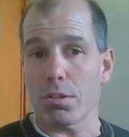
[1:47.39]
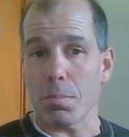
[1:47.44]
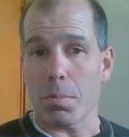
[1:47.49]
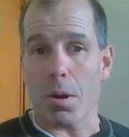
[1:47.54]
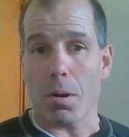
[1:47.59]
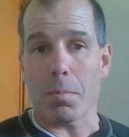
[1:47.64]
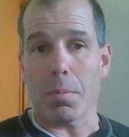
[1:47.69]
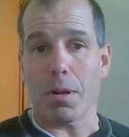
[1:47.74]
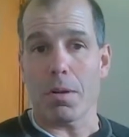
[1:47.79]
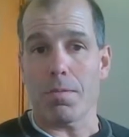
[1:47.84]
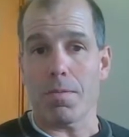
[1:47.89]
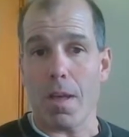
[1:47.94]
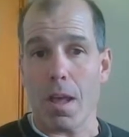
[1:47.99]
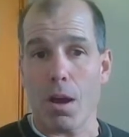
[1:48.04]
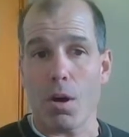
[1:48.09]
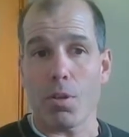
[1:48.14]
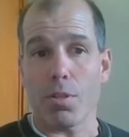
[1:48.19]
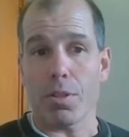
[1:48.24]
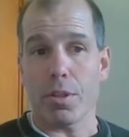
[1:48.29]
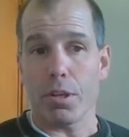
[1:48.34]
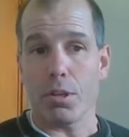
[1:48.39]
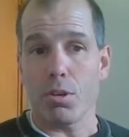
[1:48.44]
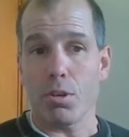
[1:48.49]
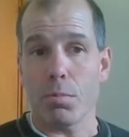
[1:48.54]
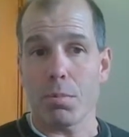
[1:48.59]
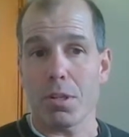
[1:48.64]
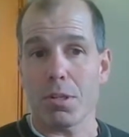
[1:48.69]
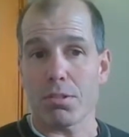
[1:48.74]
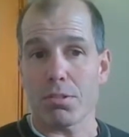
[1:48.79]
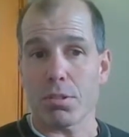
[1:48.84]
Department of Health and
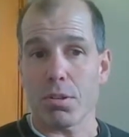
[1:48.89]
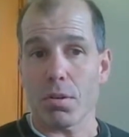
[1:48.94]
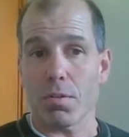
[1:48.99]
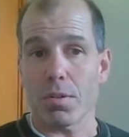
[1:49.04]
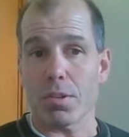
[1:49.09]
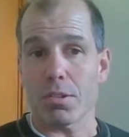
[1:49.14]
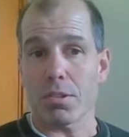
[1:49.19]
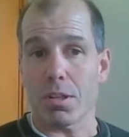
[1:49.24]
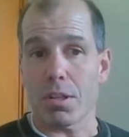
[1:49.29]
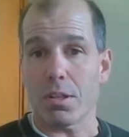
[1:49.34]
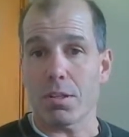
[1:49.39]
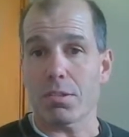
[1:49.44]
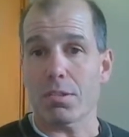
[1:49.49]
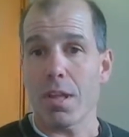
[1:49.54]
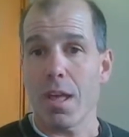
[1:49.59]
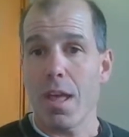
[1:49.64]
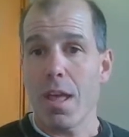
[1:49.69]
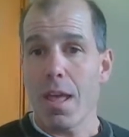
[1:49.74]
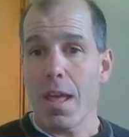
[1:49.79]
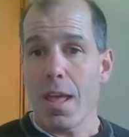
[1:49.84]
Human Services,